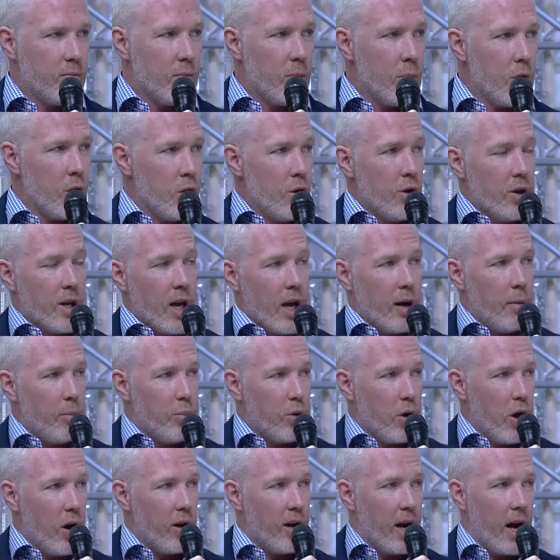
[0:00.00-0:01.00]
you get a
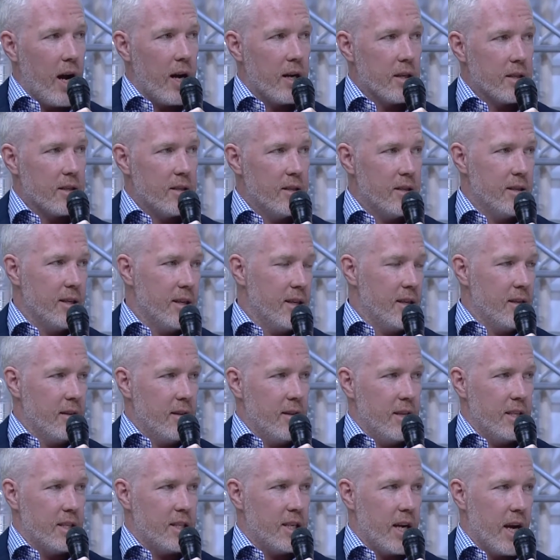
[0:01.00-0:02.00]
product
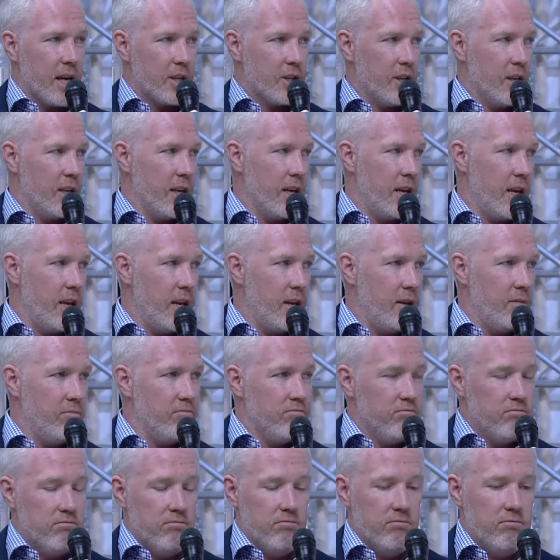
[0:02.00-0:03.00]
that's actually,
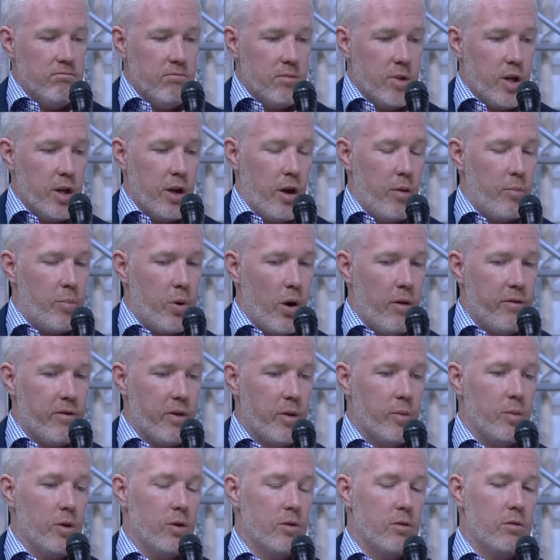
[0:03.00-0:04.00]

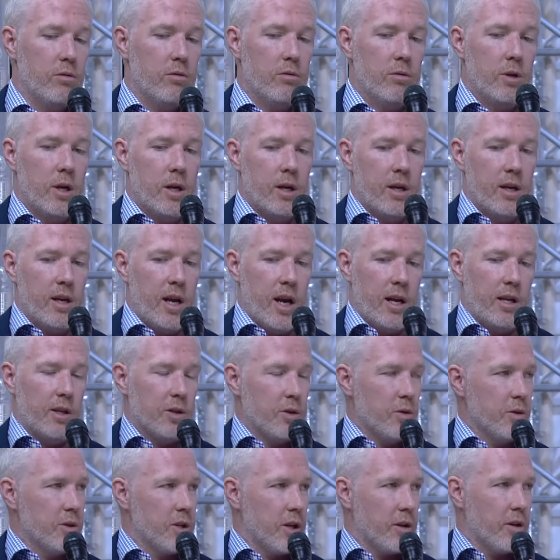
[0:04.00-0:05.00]
profitable and is
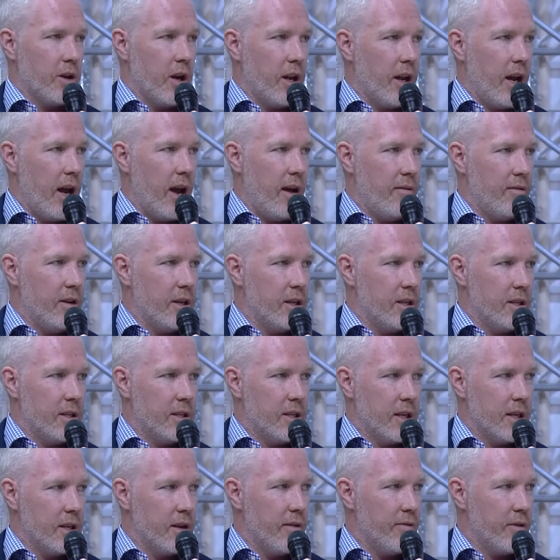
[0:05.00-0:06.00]
also going to have a
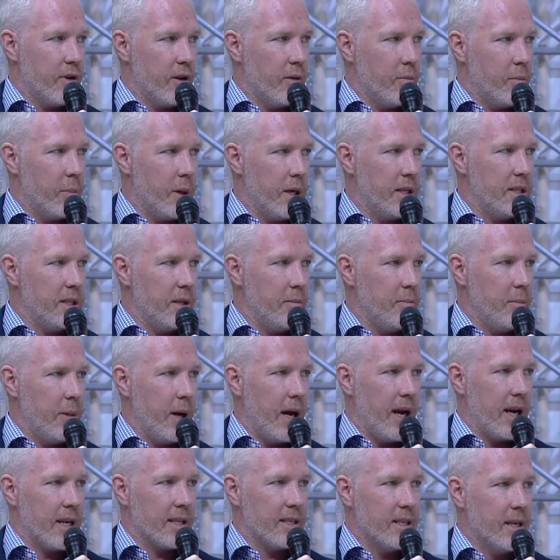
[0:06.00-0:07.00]
significant peace
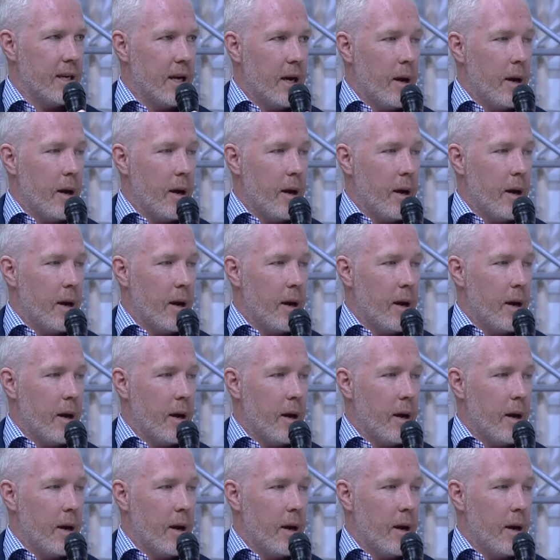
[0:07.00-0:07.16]
impact.